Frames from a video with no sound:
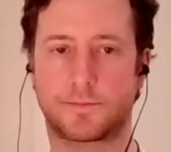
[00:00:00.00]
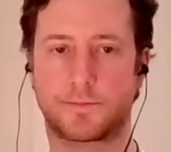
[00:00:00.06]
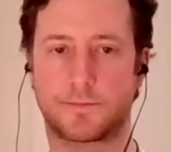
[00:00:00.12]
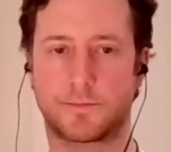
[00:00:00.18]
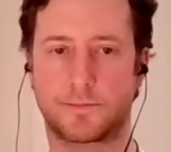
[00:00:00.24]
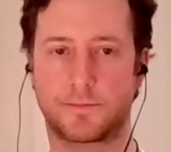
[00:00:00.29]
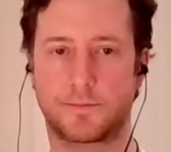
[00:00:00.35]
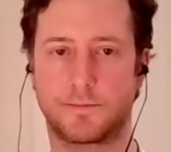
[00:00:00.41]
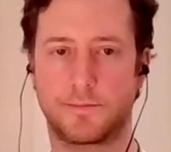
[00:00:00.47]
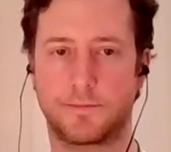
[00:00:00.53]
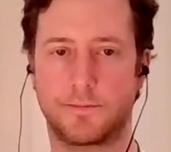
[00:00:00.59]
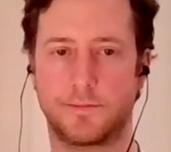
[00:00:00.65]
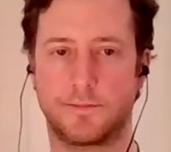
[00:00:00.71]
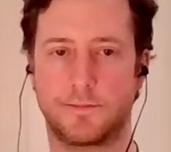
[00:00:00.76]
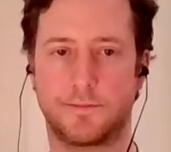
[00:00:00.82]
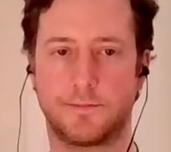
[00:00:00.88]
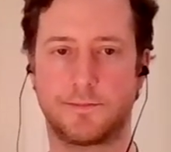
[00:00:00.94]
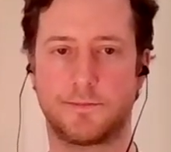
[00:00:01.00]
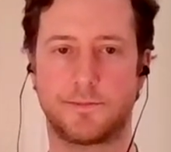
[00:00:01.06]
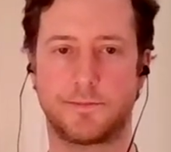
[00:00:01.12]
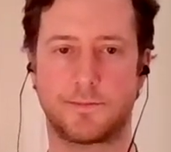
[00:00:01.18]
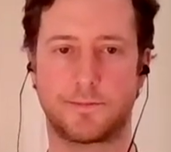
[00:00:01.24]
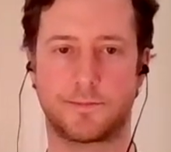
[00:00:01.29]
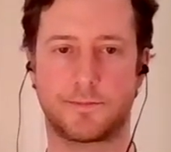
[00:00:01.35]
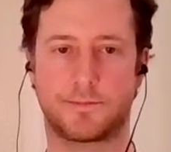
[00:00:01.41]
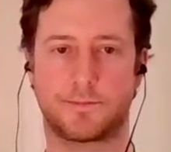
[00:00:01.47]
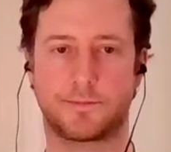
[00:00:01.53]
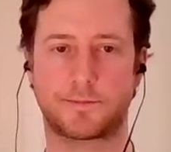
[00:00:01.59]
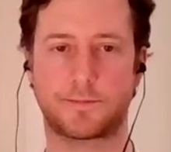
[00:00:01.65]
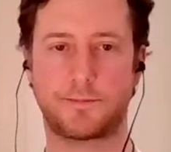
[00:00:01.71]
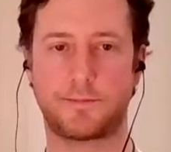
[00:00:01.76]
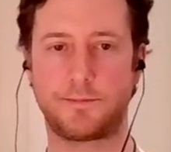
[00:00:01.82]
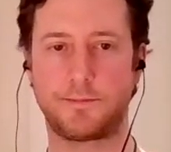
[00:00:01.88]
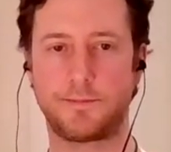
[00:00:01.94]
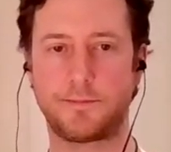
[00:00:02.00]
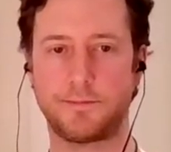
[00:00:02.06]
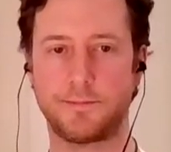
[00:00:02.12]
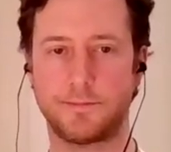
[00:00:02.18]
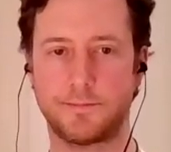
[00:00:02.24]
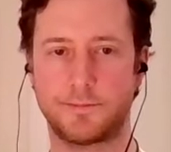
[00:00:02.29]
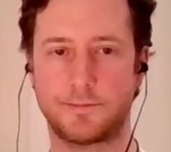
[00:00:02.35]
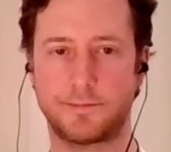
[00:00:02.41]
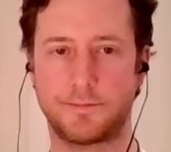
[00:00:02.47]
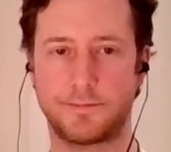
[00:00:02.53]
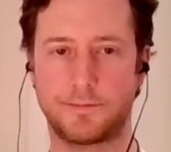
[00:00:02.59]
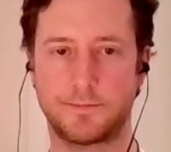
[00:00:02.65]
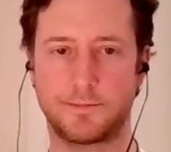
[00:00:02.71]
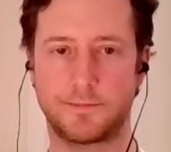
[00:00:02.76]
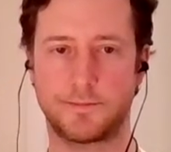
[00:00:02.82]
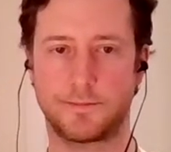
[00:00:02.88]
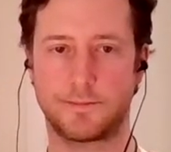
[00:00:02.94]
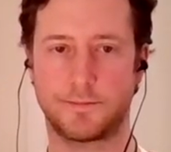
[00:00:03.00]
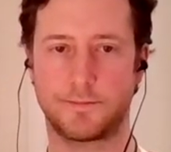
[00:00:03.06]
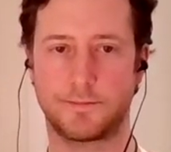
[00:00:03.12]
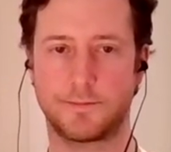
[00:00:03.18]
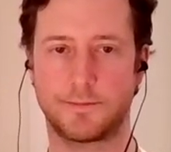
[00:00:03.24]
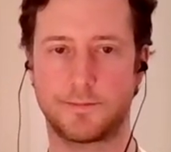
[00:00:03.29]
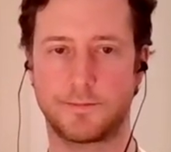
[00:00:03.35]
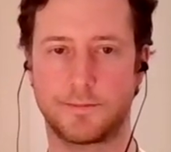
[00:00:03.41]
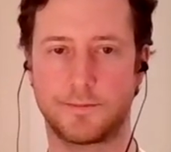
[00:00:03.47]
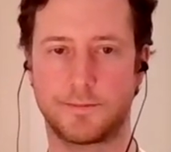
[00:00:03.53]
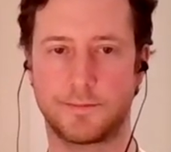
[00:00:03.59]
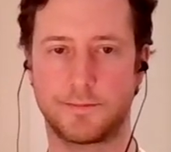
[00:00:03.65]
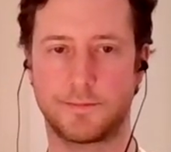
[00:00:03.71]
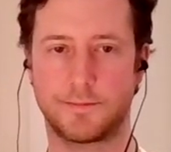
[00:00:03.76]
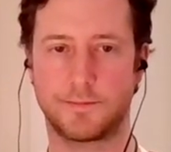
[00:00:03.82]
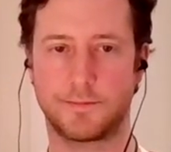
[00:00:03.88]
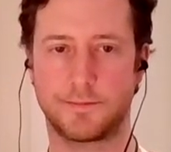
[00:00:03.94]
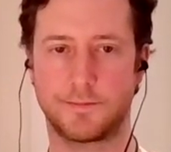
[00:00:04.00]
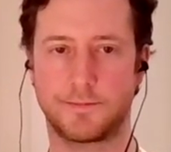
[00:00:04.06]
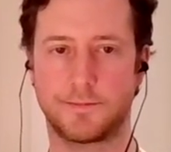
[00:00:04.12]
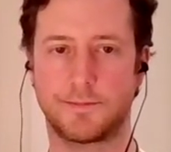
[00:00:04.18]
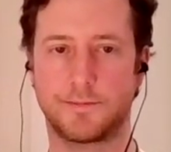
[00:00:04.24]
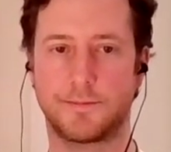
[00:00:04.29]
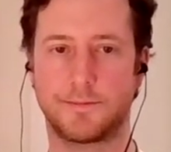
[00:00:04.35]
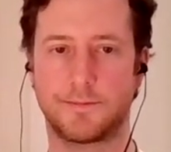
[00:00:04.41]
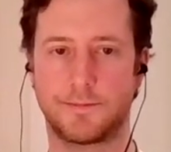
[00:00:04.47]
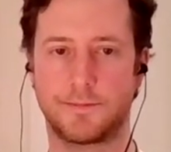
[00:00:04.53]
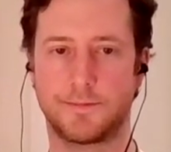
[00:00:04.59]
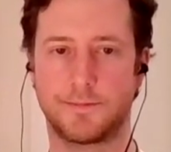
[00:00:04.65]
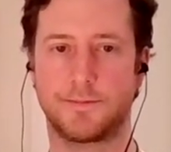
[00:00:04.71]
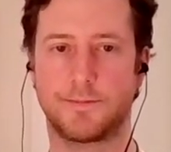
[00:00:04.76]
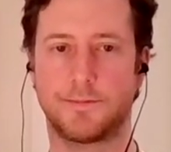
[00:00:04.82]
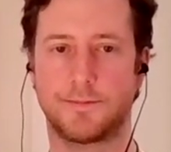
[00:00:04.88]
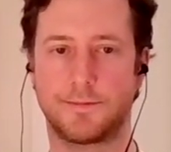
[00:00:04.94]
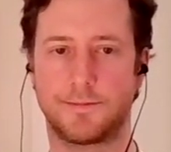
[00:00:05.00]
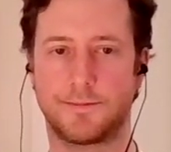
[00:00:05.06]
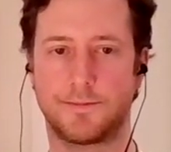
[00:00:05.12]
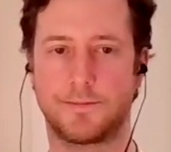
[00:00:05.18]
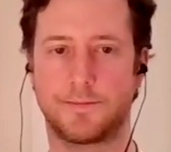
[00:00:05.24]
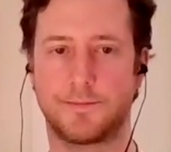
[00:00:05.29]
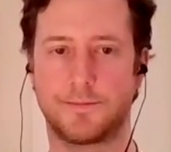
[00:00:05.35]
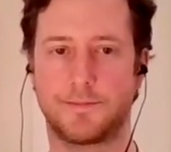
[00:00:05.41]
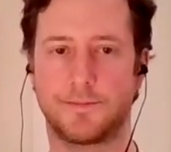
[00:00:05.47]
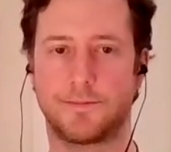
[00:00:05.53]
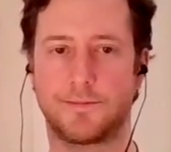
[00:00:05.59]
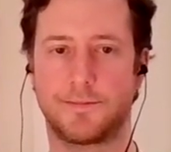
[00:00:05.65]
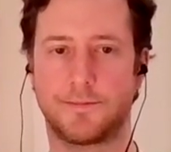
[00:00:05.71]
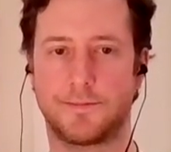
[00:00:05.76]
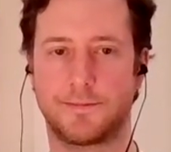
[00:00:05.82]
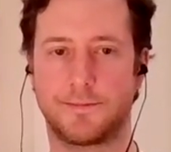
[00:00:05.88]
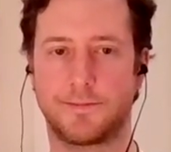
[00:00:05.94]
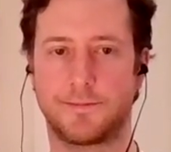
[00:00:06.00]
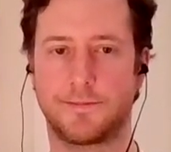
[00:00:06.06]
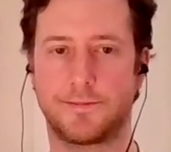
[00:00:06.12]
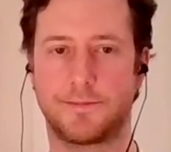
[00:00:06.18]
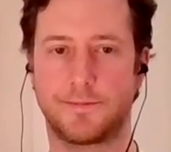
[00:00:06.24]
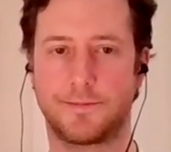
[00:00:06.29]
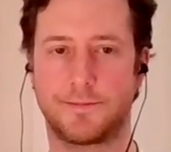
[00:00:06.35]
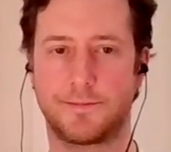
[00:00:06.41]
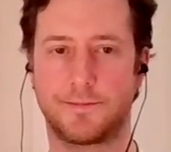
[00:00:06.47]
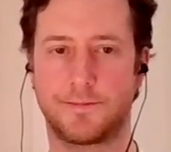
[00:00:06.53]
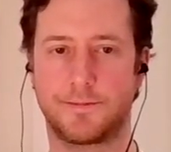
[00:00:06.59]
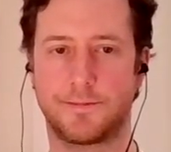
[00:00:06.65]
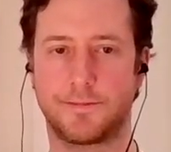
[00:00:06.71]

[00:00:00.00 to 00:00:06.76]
(not speaking)